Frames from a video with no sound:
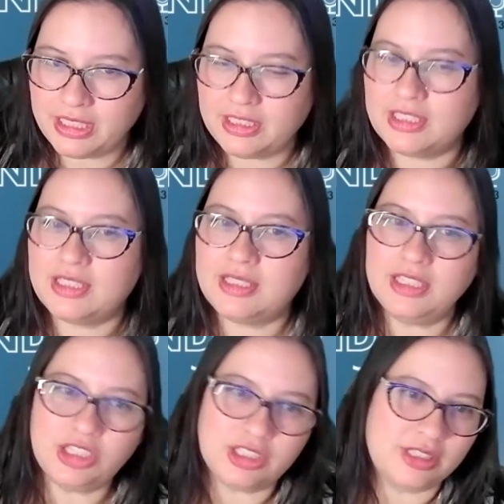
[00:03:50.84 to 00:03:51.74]
in
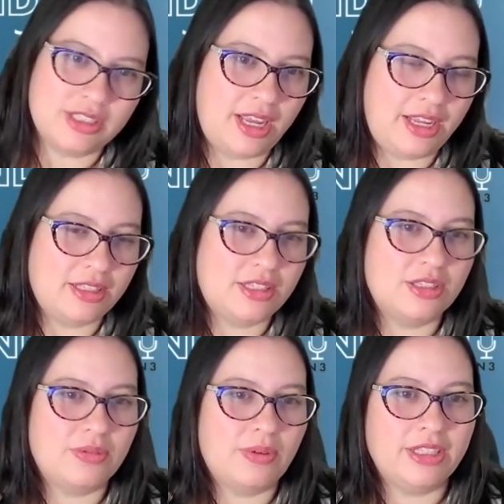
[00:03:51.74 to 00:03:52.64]
decision
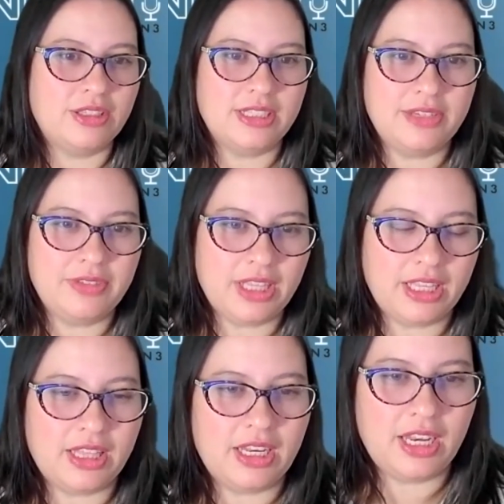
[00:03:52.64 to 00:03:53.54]
sciences, right? So it's even like
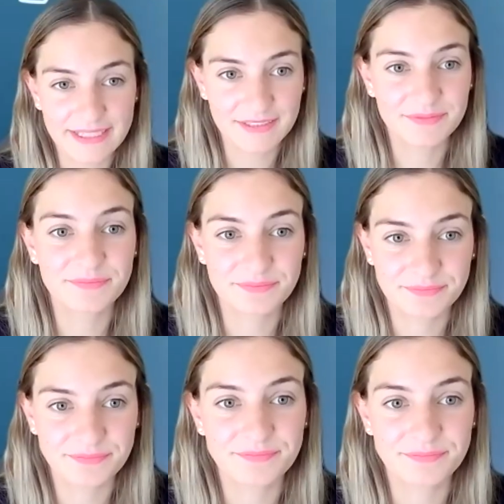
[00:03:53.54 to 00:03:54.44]
exactly. the name of the
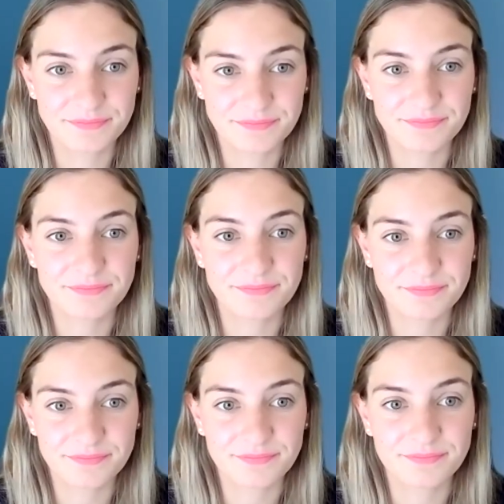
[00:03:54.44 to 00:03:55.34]
program is decision
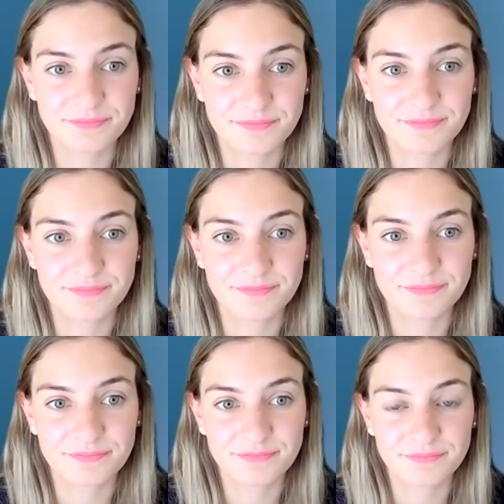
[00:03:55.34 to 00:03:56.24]
sciences,
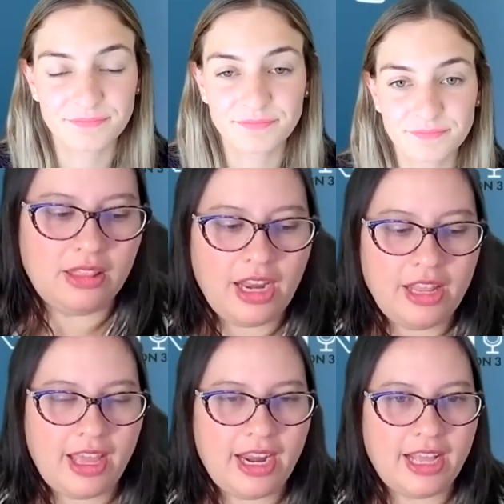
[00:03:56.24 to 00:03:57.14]
and i think a lot of
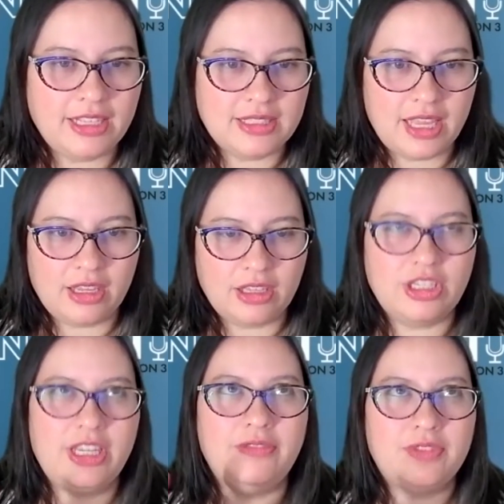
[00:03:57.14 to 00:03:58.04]
that has like
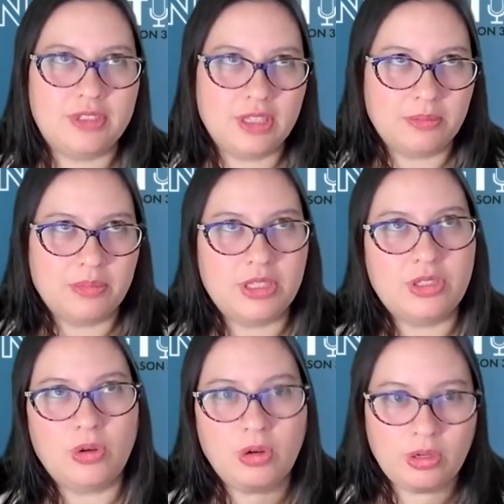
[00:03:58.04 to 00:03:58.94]
to give some
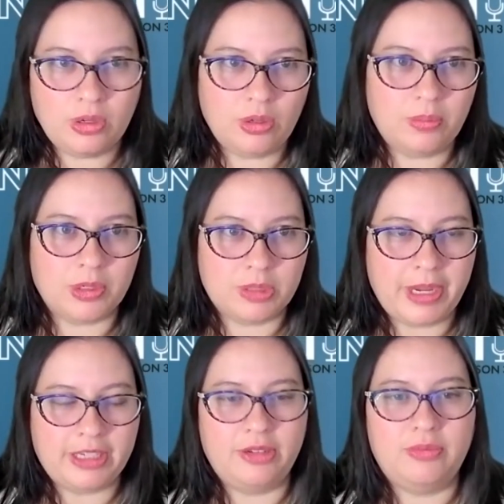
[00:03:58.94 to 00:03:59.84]
historical
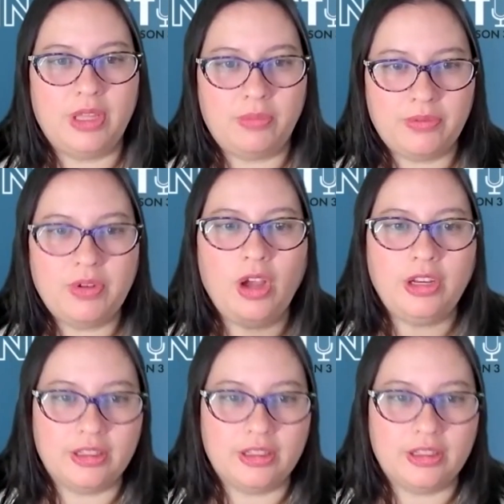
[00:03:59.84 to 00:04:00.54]
perspective that we've talked a